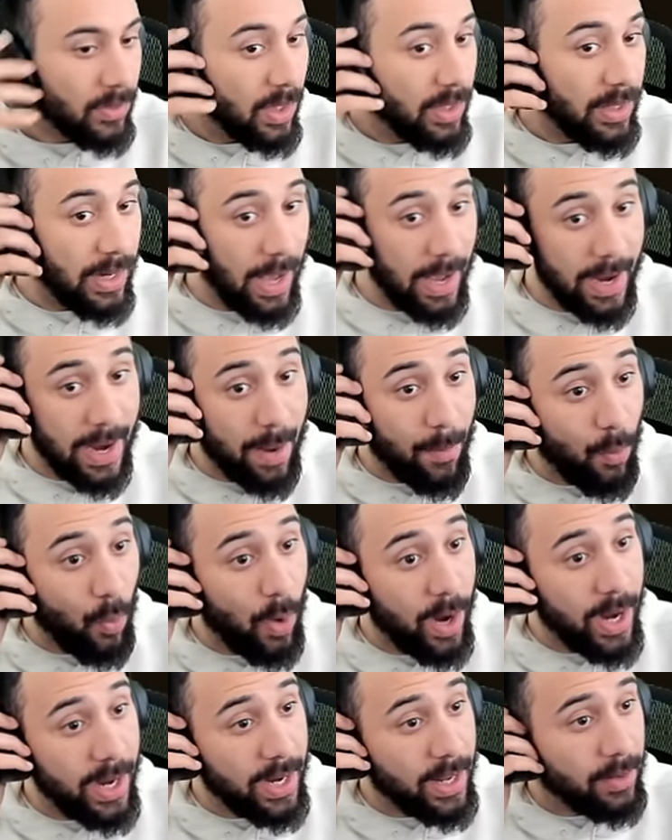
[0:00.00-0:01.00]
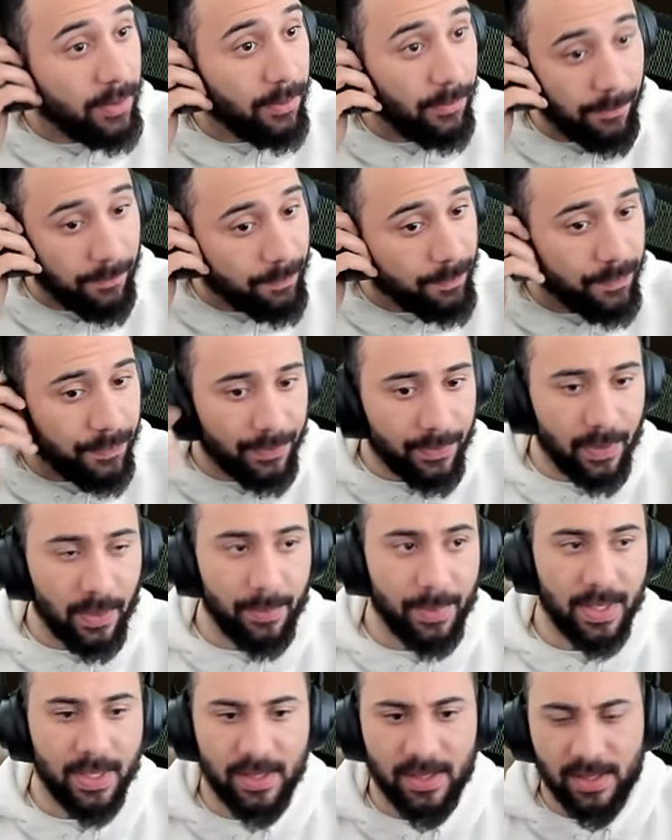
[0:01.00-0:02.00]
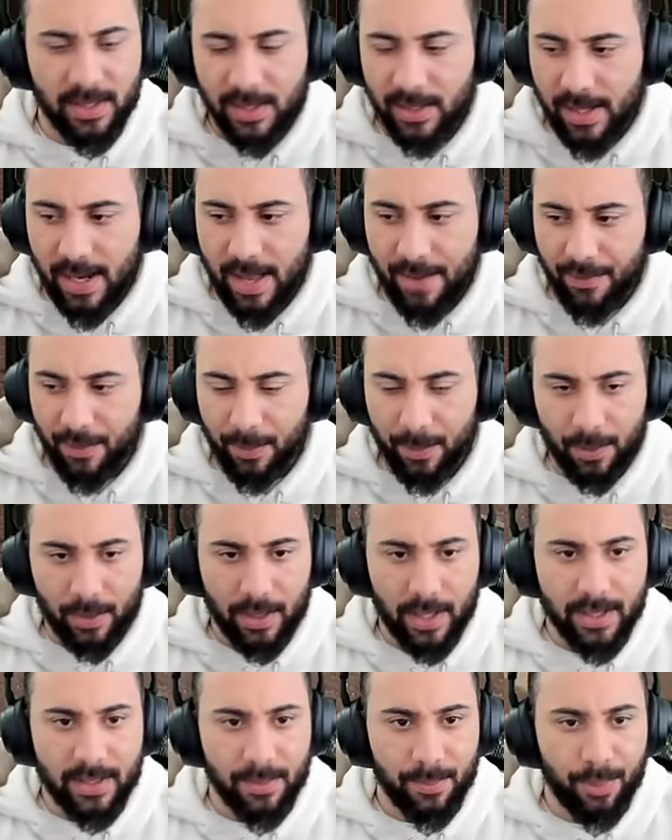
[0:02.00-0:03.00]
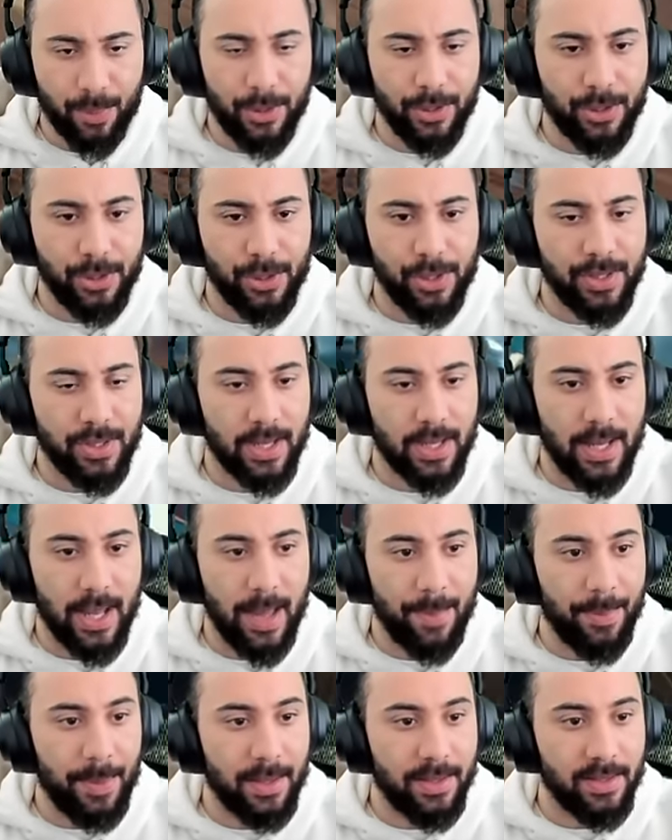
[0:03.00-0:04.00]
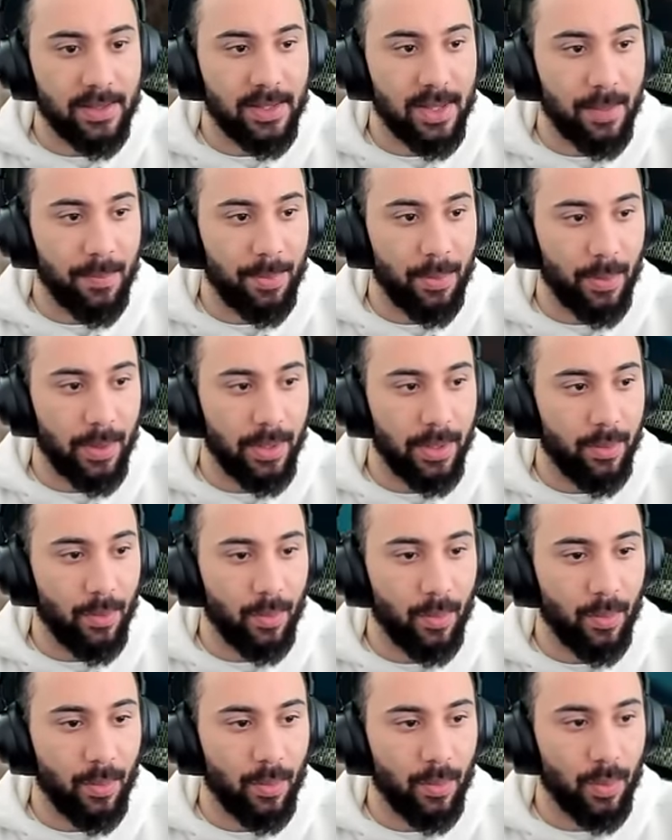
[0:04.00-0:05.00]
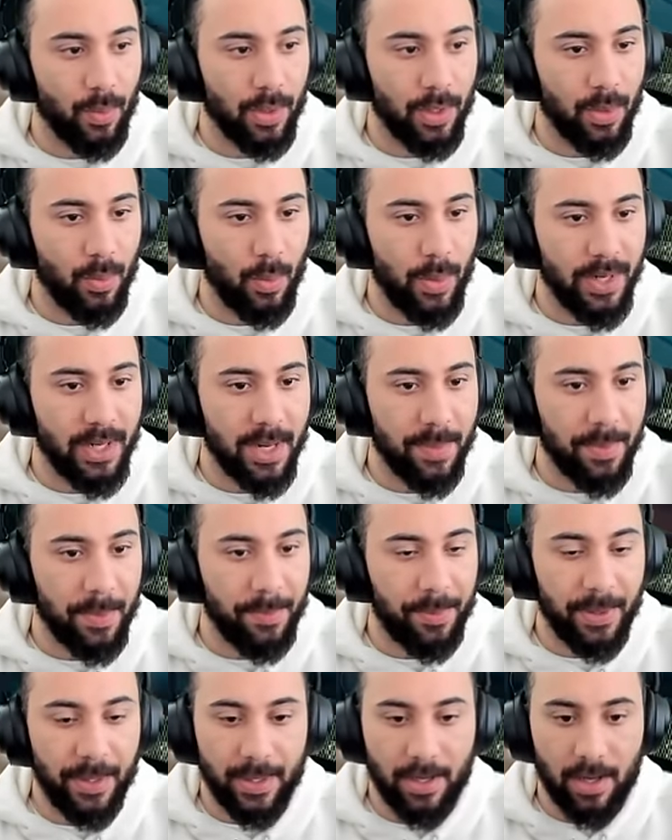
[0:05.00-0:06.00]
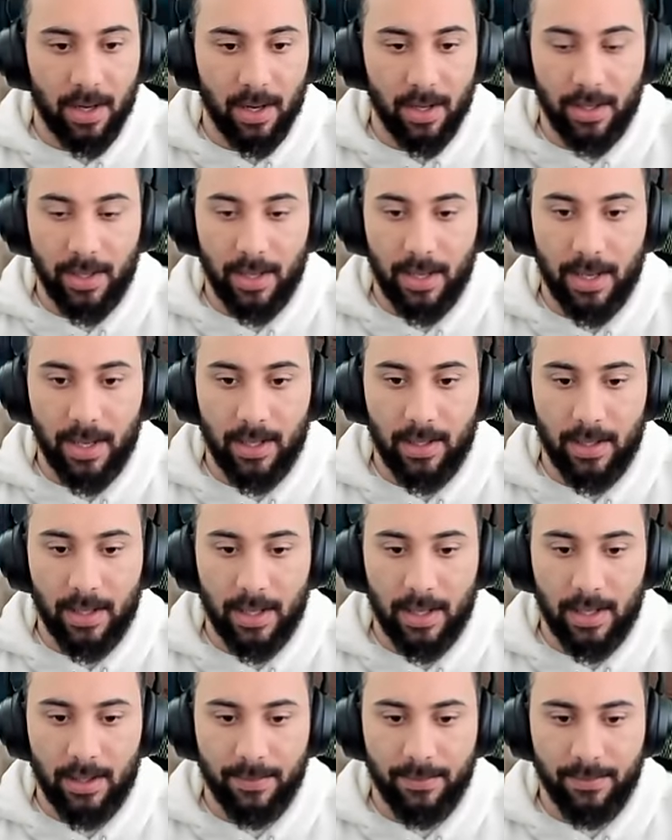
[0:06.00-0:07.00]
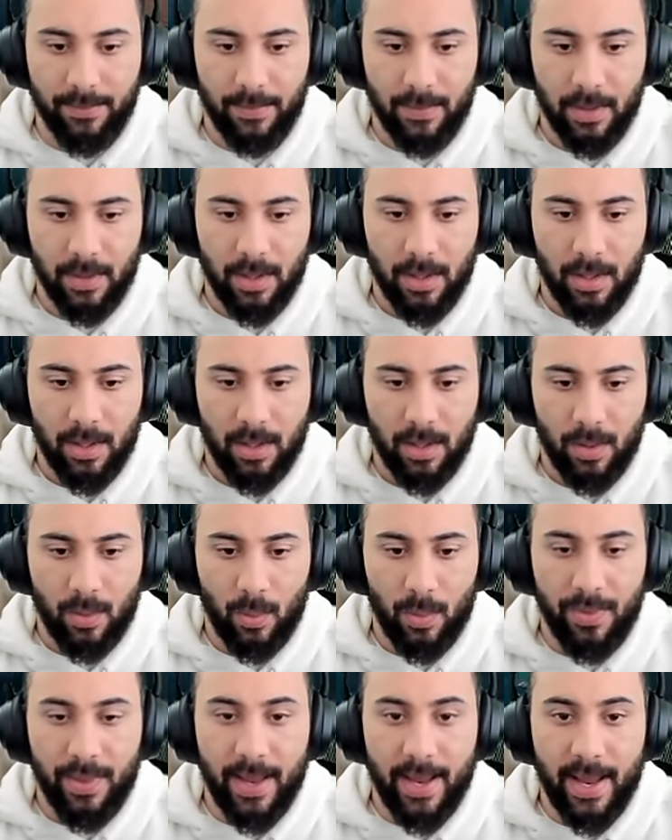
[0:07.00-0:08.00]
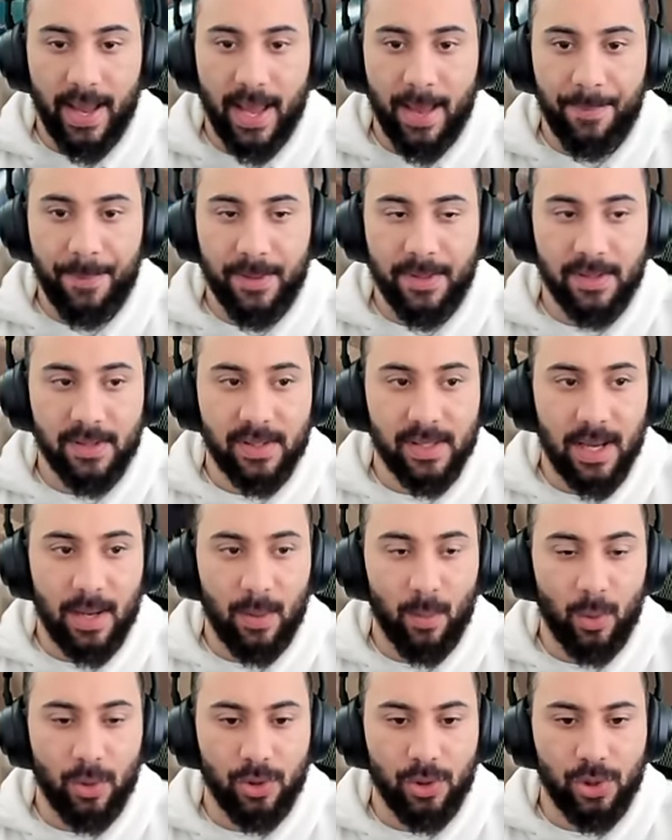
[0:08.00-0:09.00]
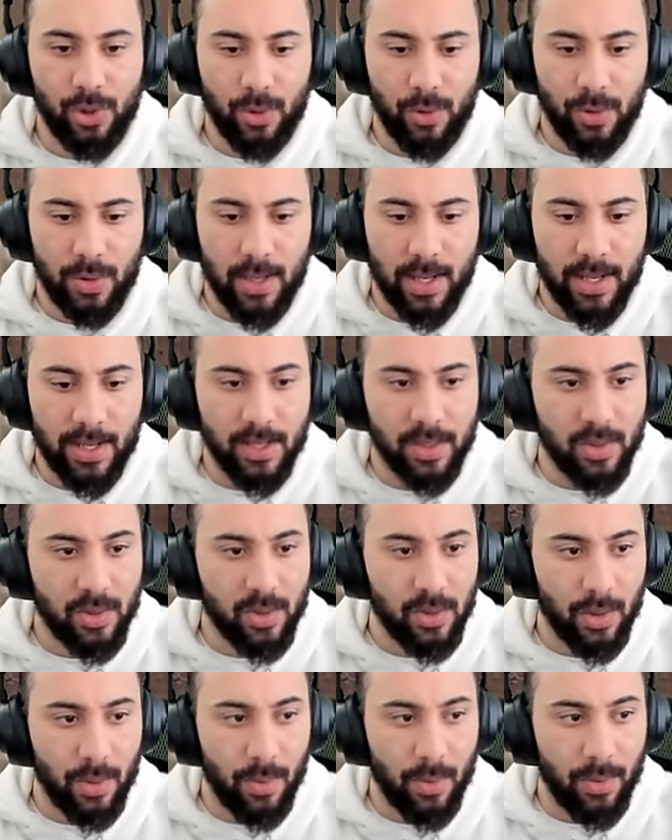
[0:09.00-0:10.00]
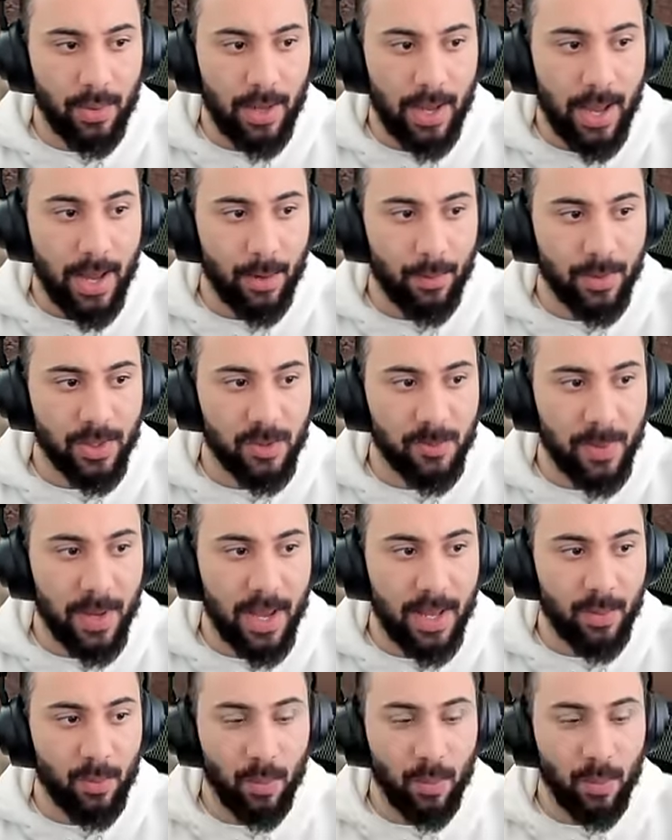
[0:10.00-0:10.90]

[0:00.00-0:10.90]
Now I am waiting because it's inevitable, guys. I'm pretty sure it's going to happen at some point we're gonna wake up a plague heart, and uh, when that happens i will show you guys you know how to respond